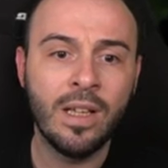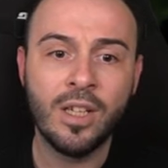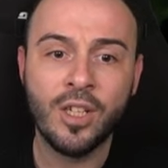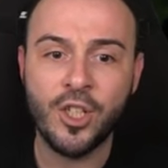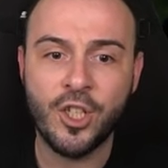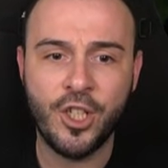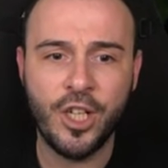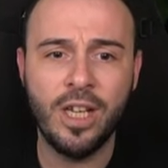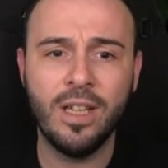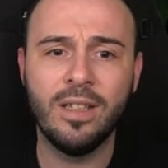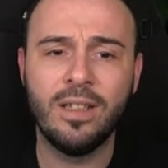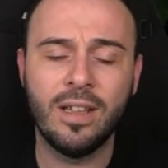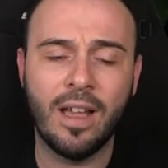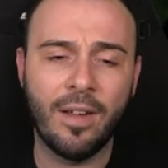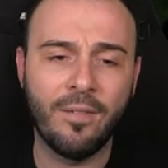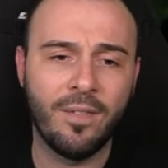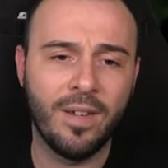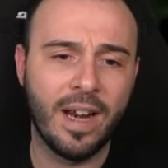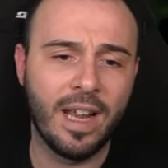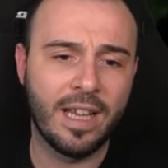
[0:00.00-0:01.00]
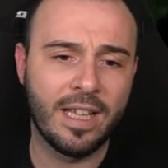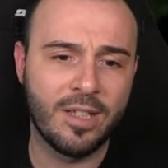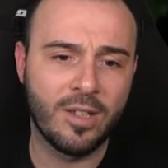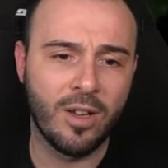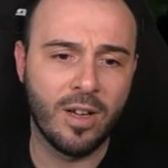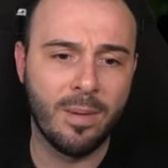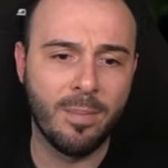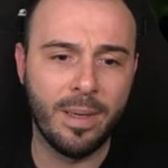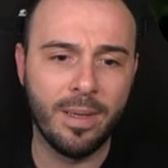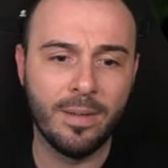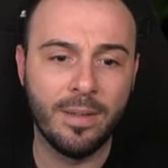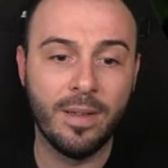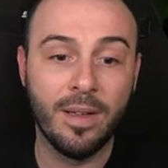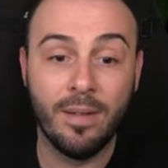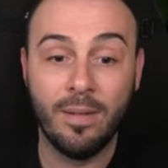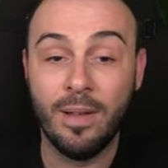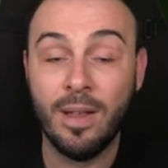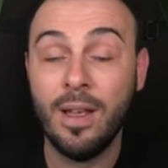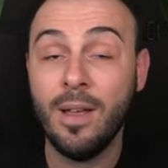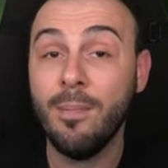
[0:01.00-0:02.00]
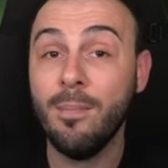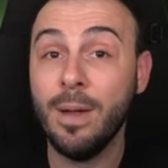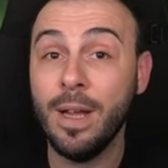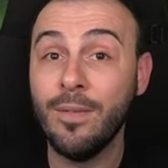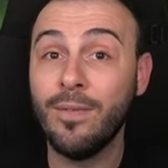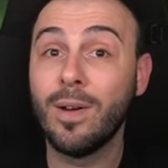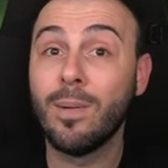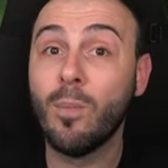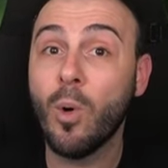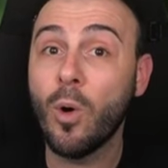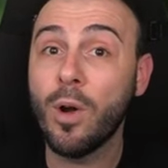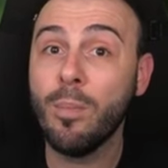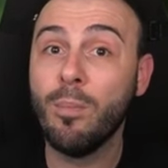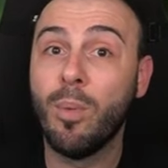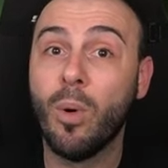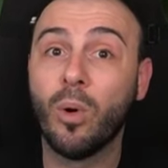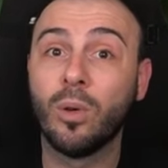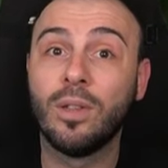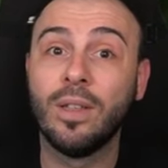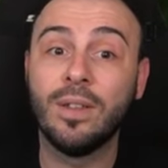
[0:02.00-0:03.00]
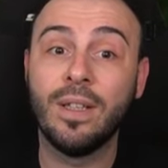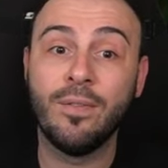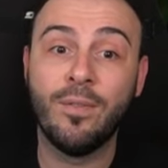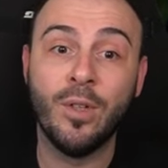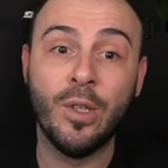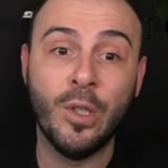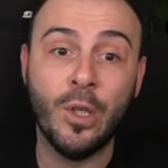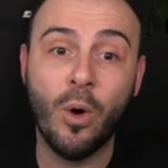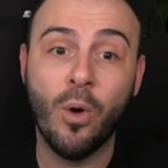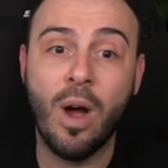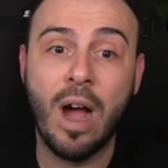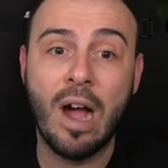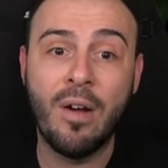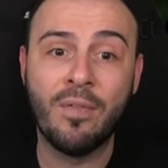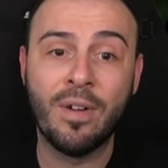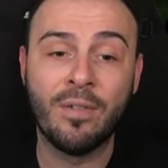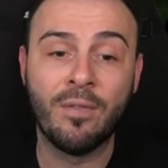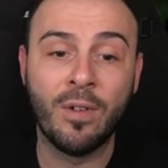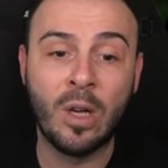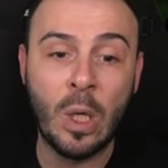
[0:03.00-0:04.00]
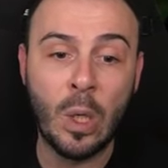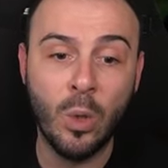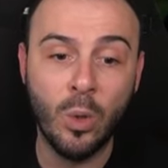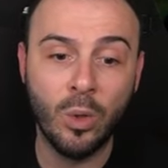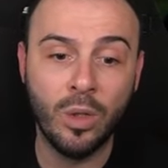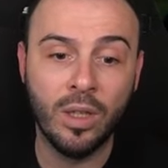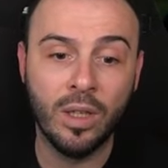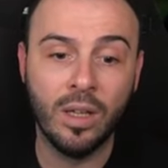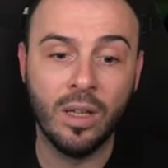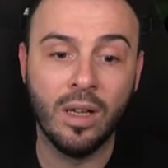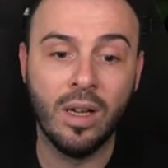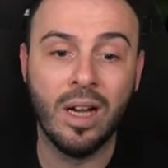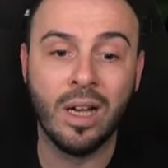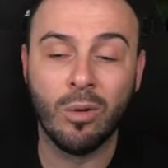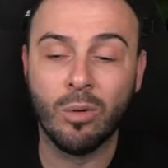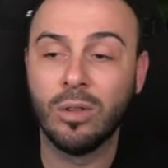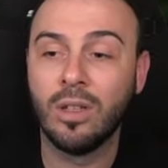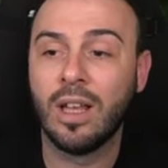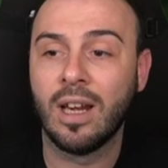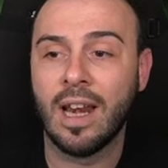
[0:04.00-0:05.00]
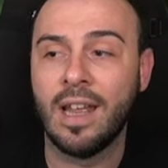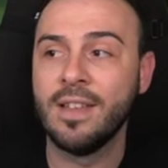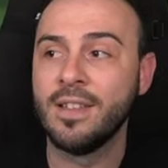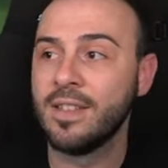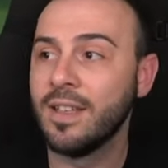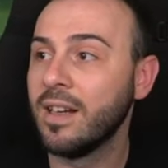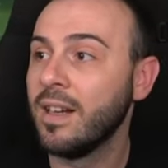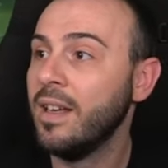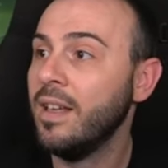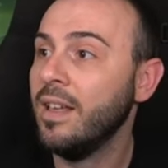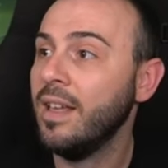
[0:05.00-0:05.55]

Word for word: Shield, I feel like it's going to be even more important if you don't have a good uh, a good cleanser.